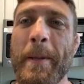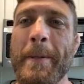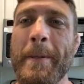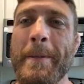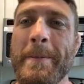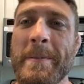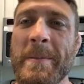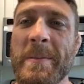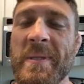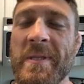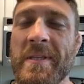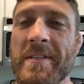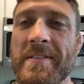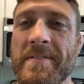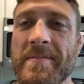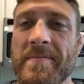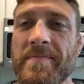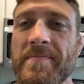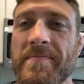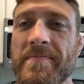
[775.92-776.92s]

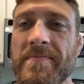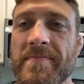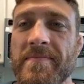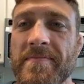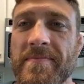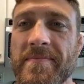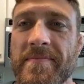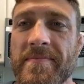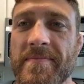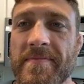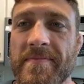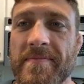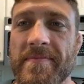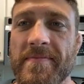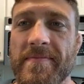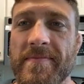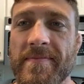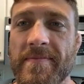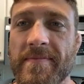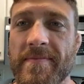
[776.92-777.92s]

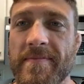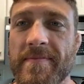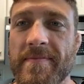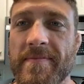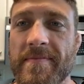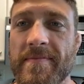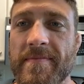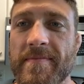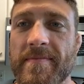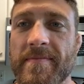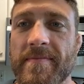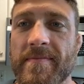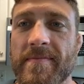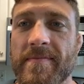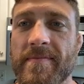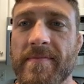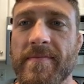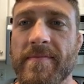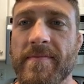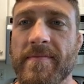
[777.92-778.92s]

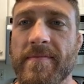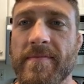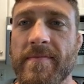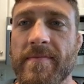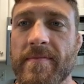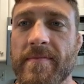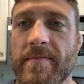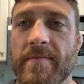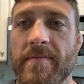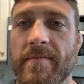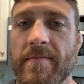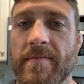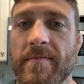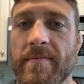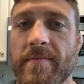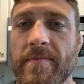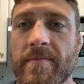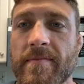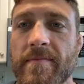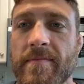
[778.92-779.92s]

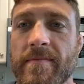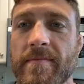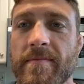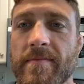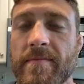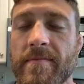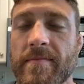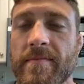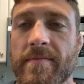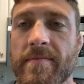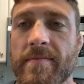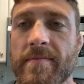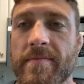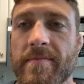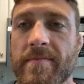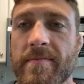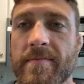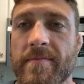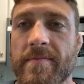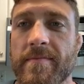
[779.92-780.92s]

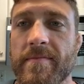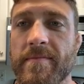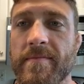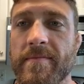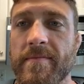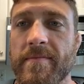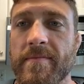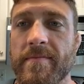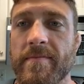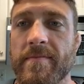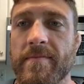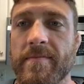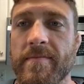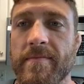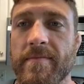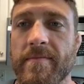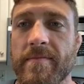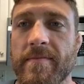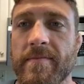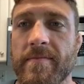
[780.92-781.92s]

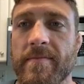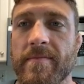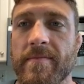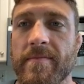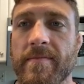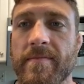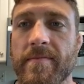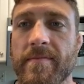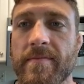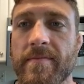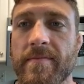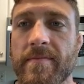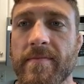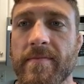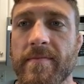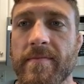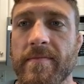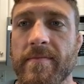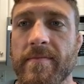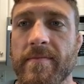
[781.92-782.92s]

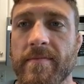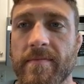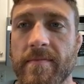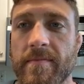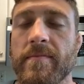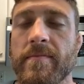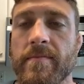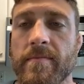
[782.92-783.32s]
(silent)